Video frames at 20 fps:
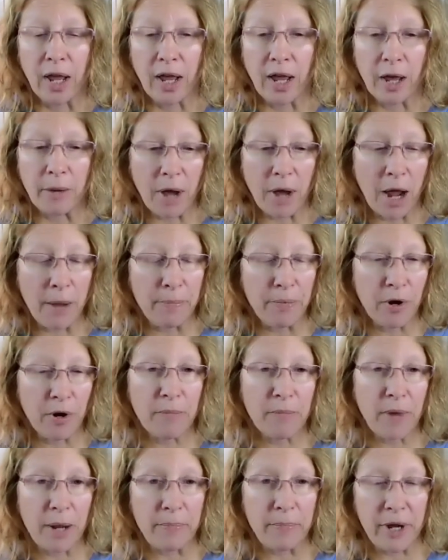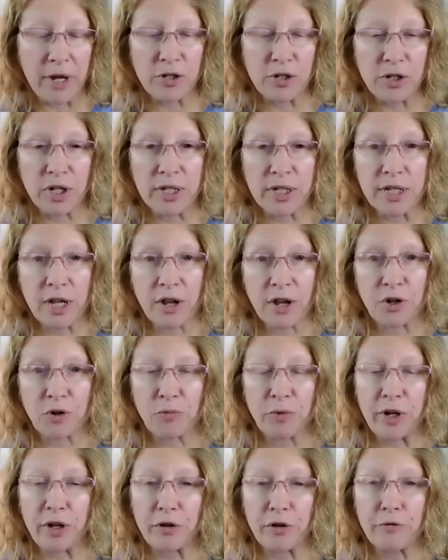I put my patients on
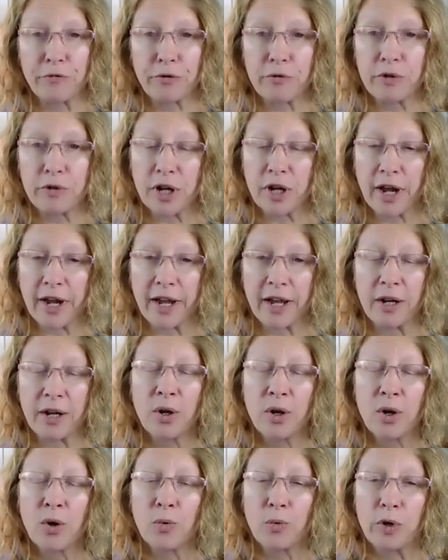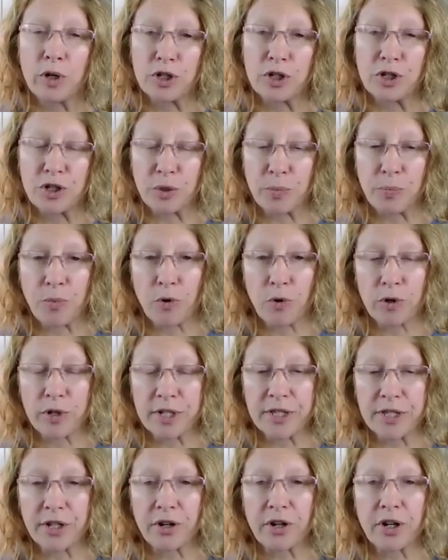a real food diet, which
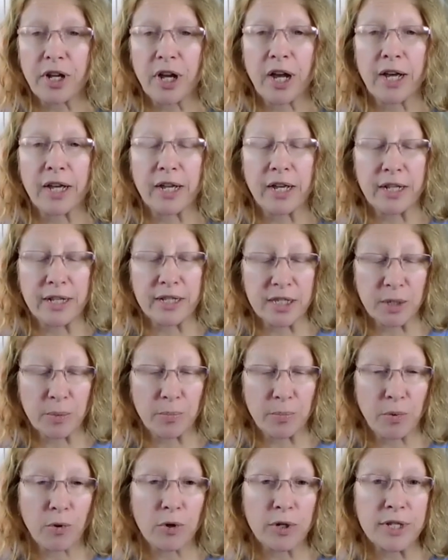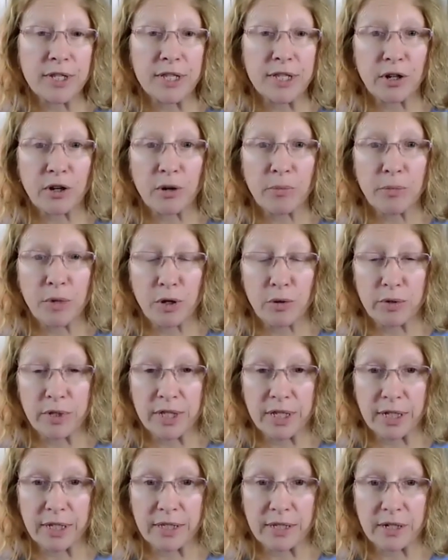supports their gut and supports their immune
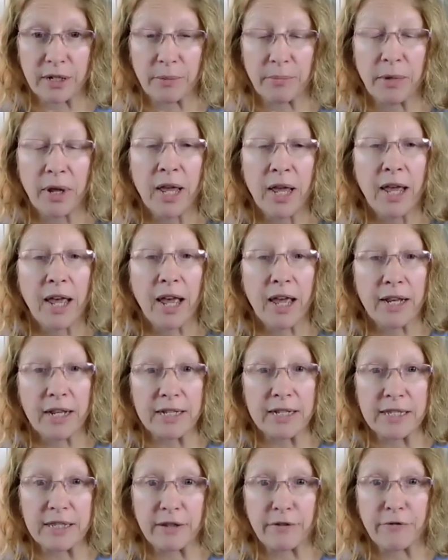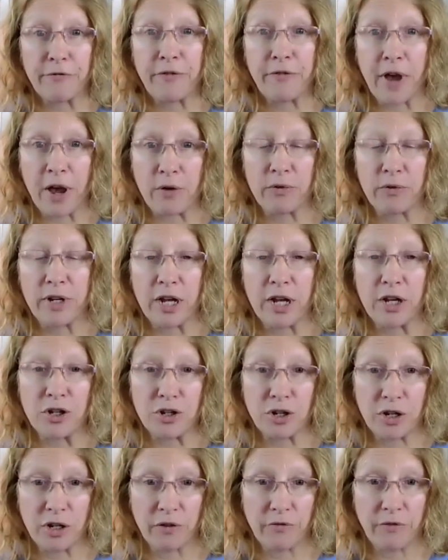system and is the
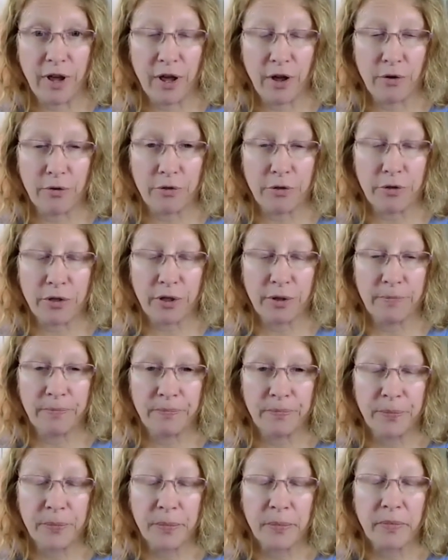foundation of health.